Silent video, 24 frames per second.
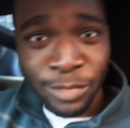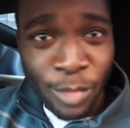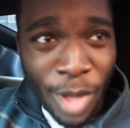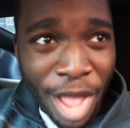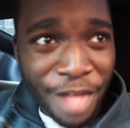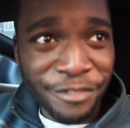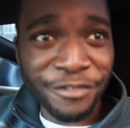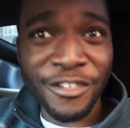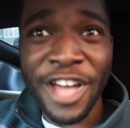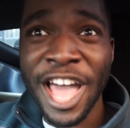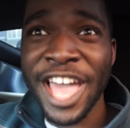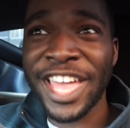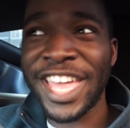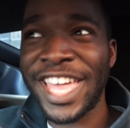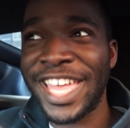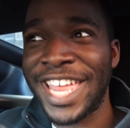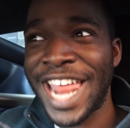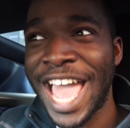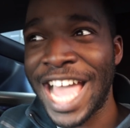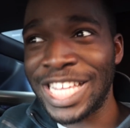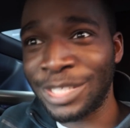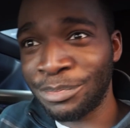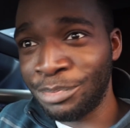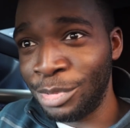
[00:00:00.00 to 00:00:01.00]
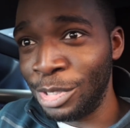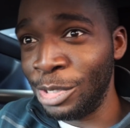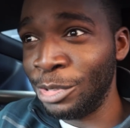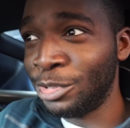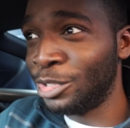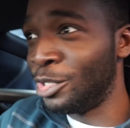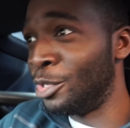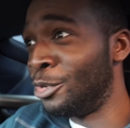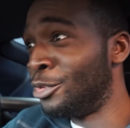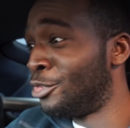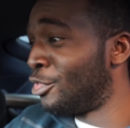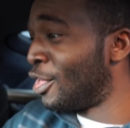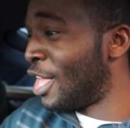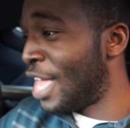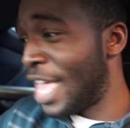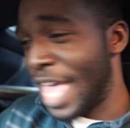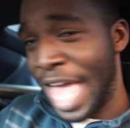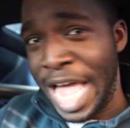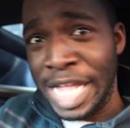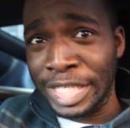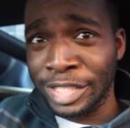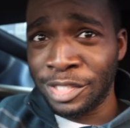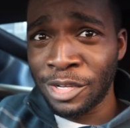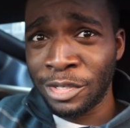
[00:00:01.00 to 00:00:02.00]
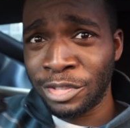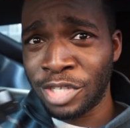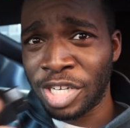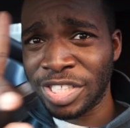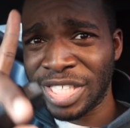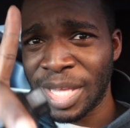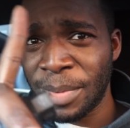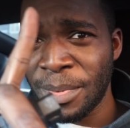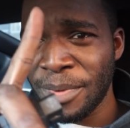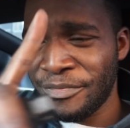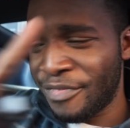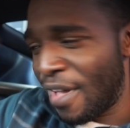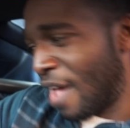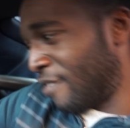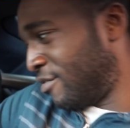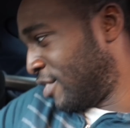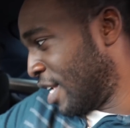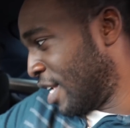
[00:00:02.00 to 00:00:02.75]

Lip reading: Wi-Fi, it has Bluetooth. And so just give me 5